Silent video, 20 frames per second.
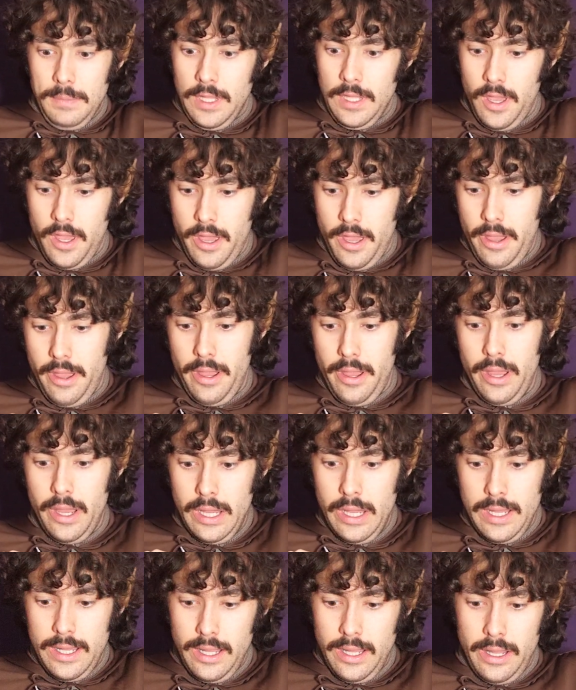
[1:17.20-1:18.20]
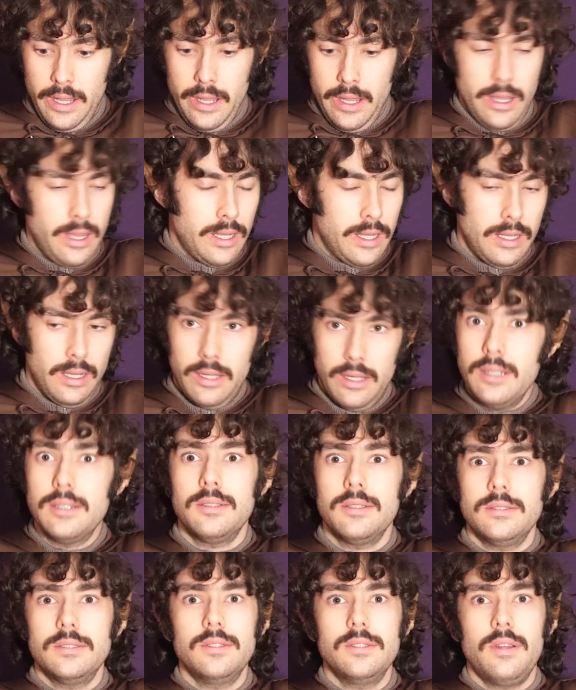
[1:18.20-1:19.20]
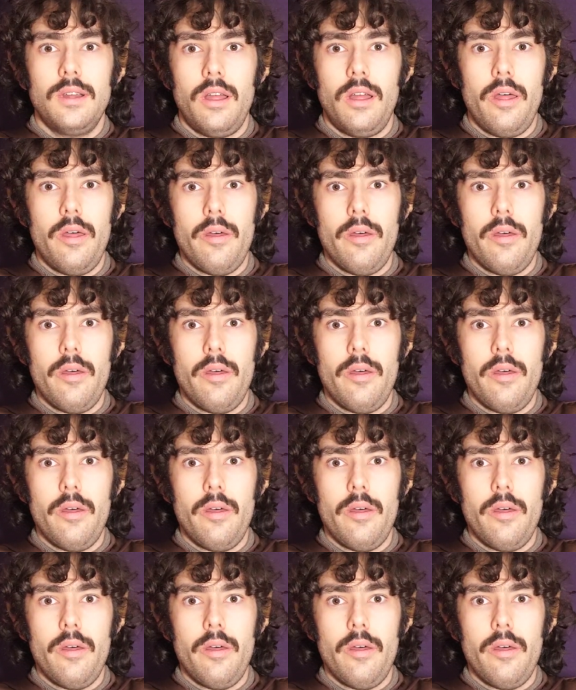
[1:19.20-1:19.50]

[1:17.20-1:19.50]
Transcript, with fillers: That's 20 rings. That's 20